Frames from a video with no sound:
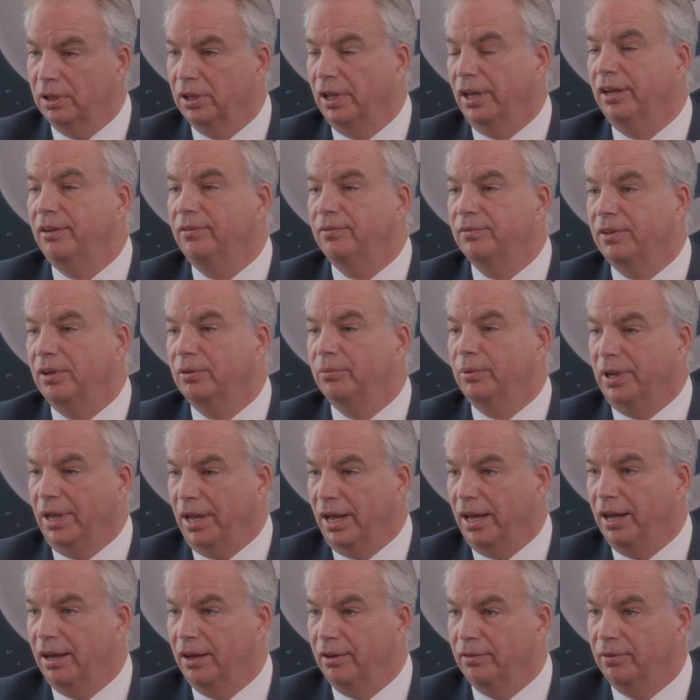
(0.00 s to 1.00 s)
life that we
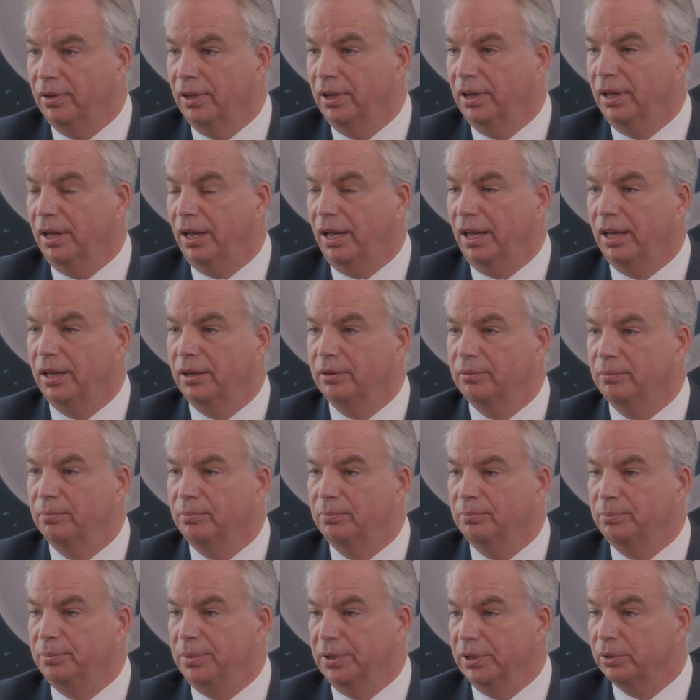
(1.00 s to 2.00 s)
have and
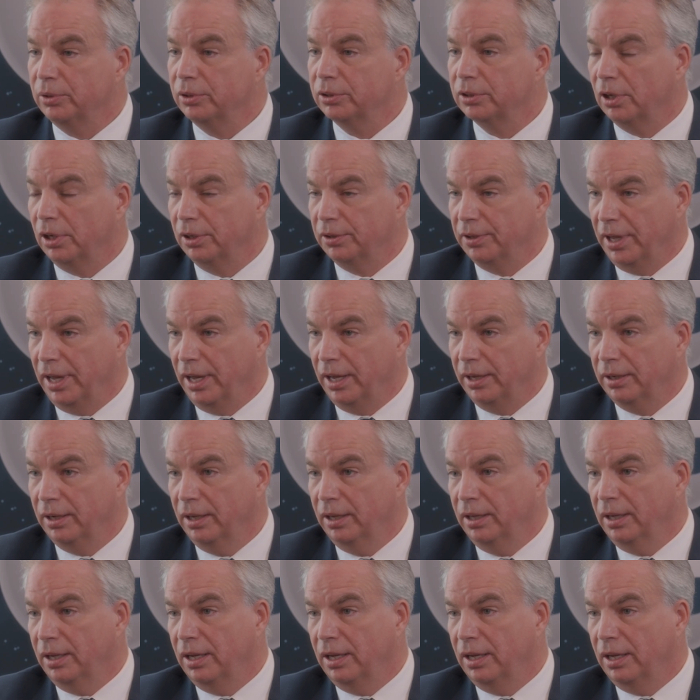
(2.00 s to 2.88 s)
build on that.